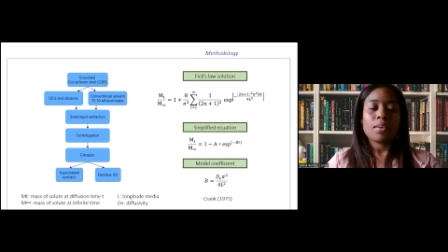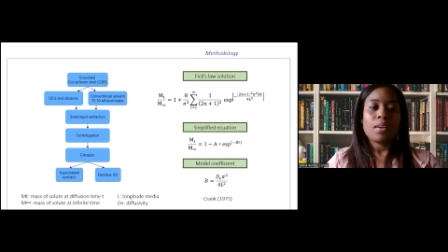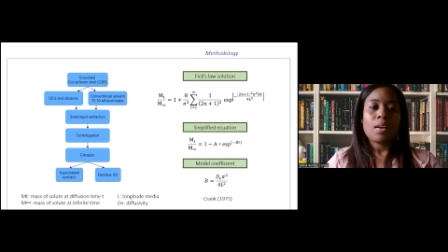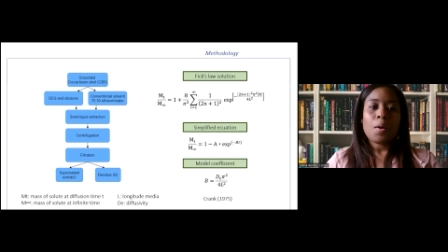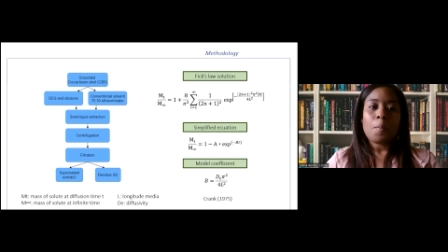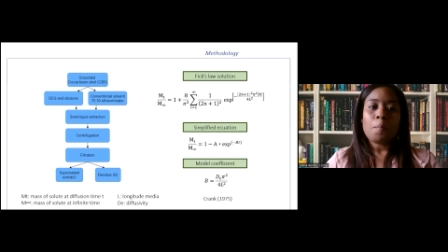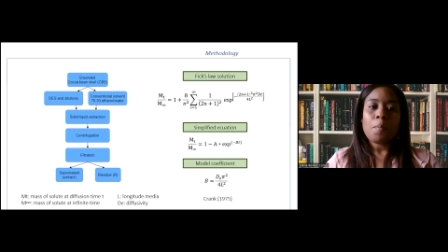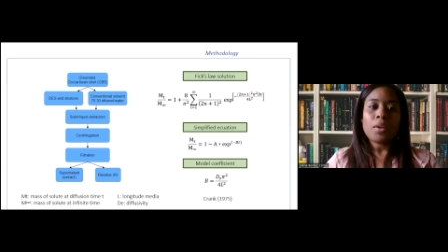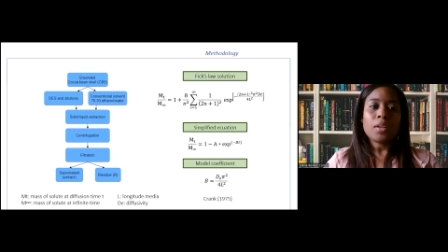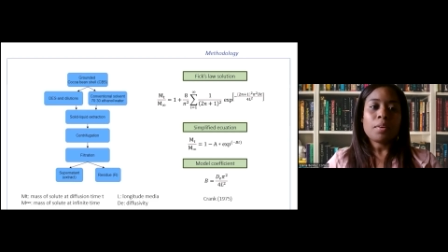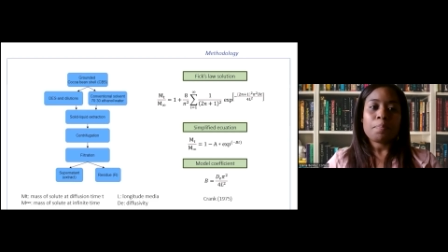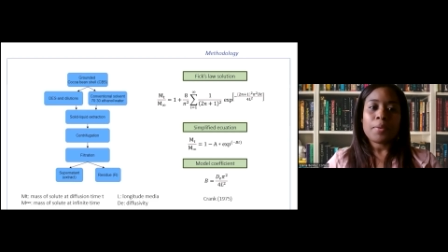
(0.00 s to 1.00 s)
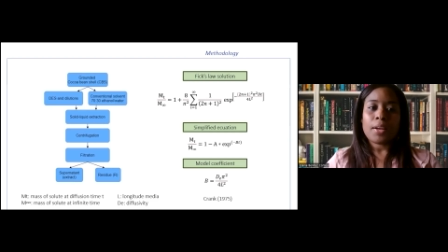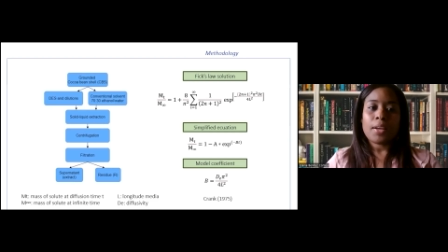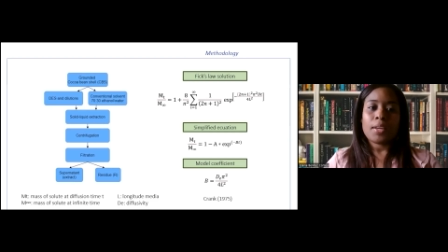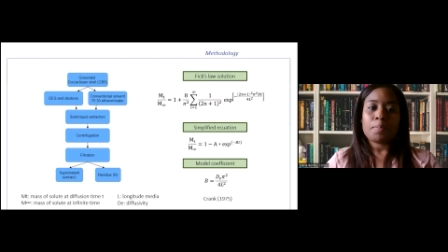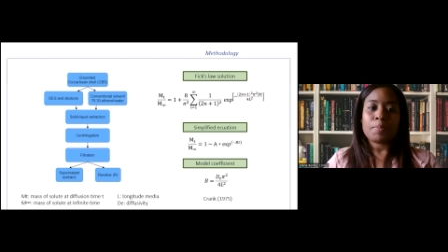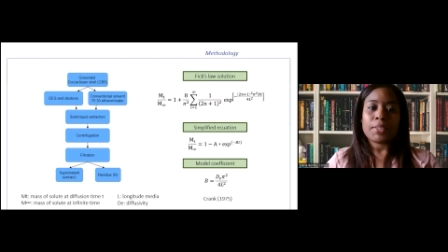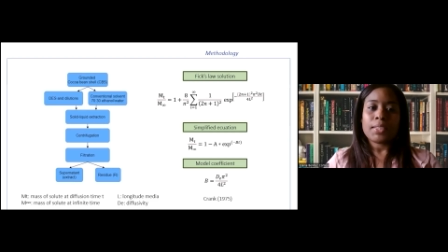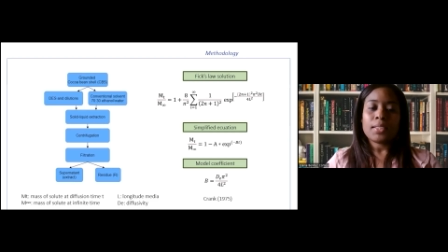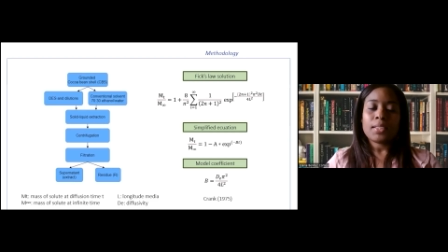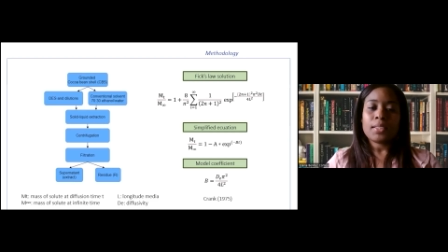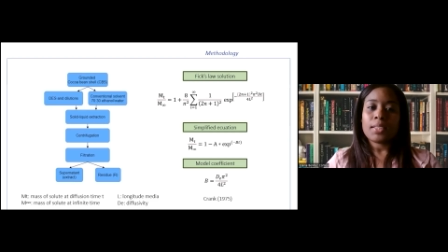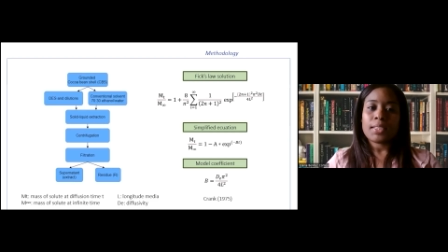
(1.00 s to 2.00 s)
Model uh, eh,
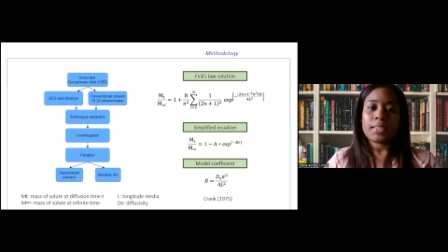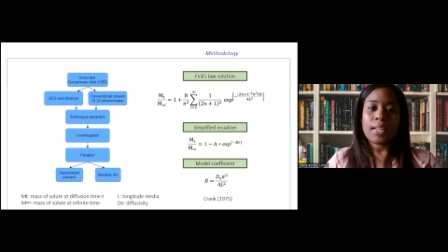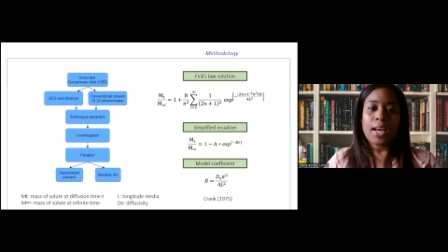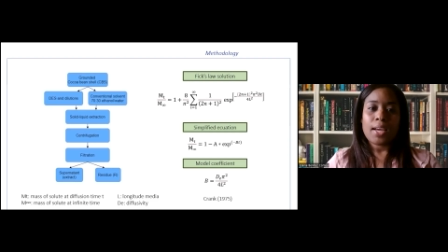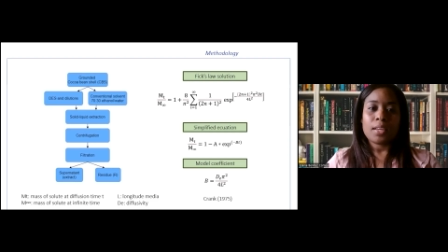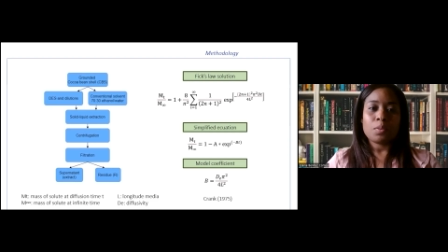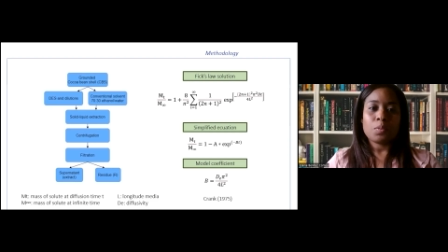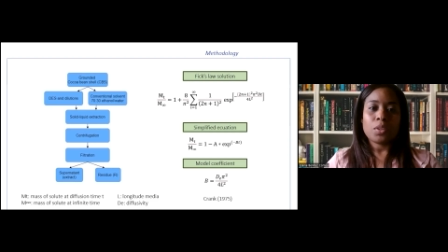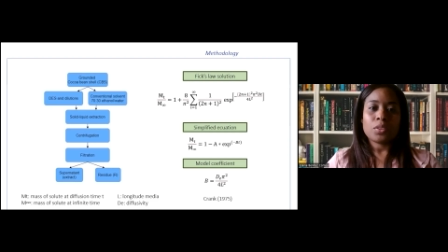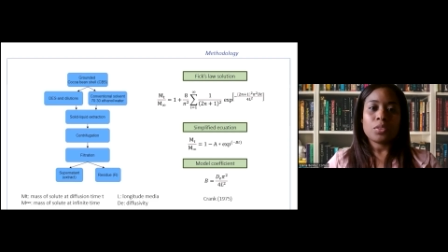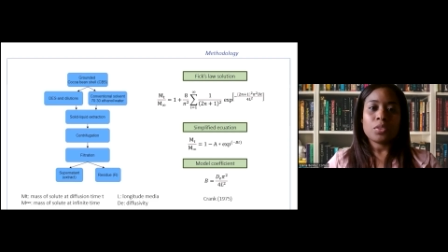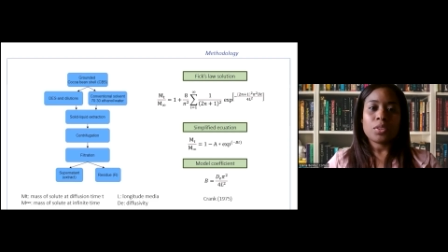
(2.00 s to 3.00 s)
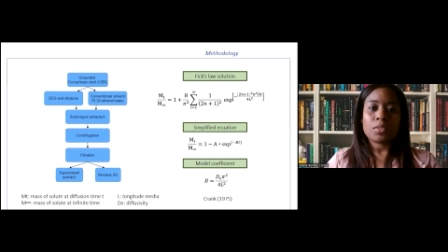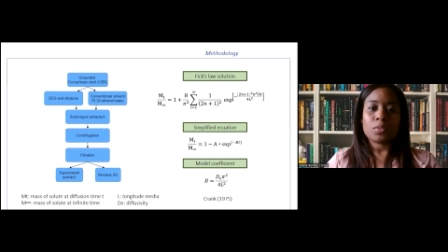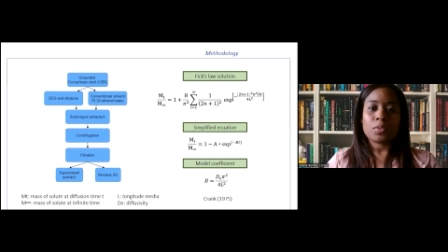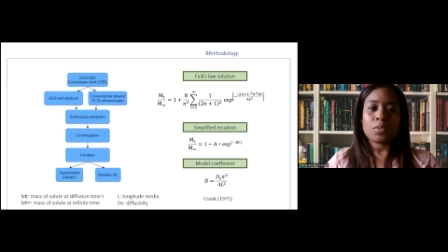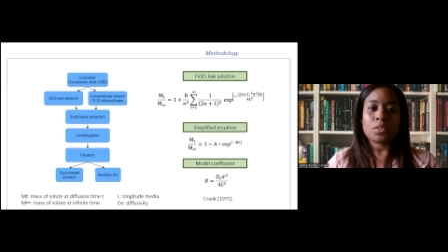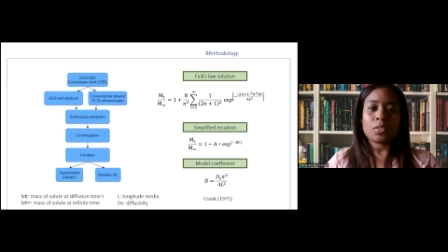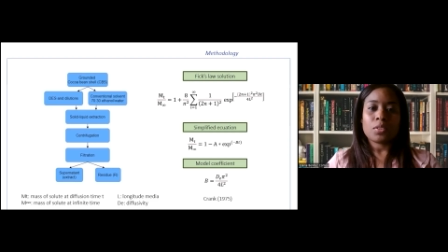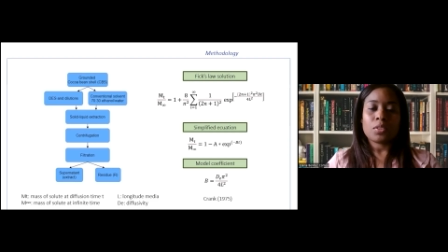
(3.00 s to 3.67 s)
presented in the slide was used to